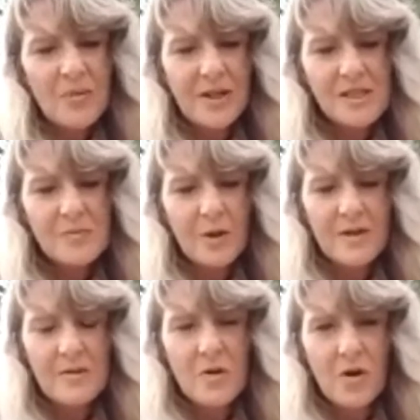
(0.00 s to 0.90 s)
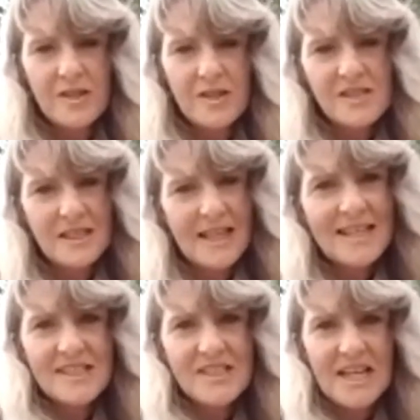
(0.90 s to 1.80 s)
but it's probably more a
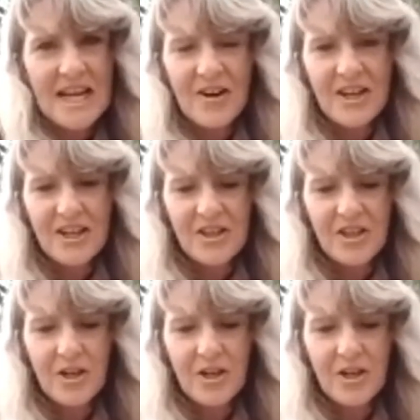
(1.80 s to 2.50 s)
selectitarian.